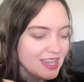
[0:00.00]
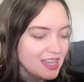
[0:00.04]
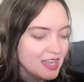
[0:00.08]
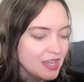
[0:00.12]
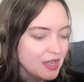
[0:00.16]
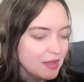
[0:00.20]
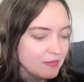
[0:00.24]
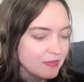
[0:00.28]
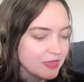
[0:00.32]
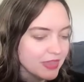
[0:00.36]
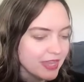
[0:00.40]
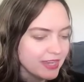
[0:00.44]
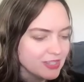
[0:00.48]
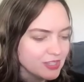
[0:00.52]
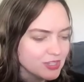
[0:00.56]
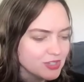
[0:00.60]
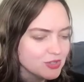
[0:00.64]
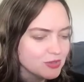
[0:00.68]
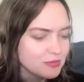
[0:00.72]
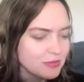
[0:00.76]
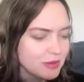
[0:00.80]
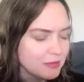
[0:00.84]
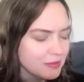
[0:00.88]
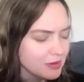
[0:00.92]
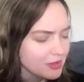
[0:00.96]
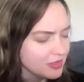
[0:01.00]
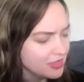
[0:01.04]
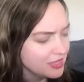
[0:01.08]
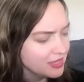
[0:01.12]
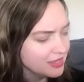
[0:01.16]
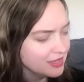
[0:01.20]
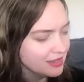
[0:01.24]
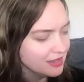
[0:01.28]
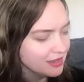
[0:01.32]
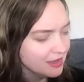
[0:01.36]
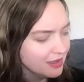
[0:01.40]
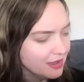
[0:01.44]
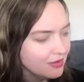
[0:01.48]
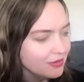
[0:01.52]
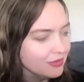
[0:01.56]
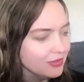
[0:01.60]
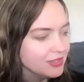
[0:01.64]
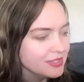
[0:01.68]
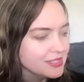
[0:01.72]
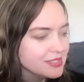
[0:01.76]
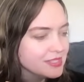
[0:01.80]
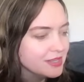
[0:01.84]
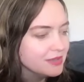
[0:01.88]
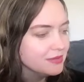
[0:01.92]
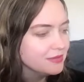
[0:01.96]
Um, I just remember thinking,
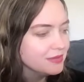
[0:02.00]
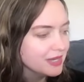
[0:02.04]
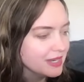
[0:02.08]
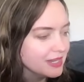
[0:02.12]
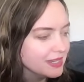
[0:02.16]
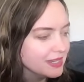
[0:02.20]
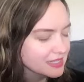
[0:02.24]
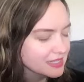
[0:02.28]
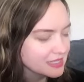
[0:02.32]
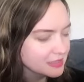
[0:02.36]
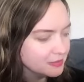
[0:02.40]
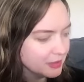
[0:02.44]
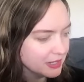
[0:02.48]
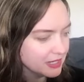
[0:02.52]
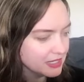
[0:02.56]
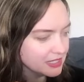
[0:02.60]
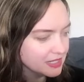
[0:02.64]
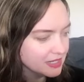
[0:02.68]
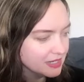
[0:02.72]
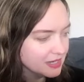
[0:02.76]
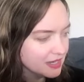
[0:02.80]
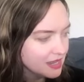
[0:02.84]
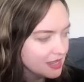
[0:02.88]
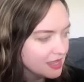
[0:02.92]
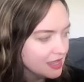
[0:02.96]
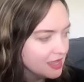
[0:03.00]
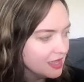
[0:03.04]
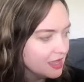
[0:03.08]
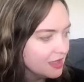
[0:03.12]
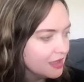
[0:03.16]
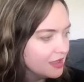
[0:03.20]
oh, that's not expected.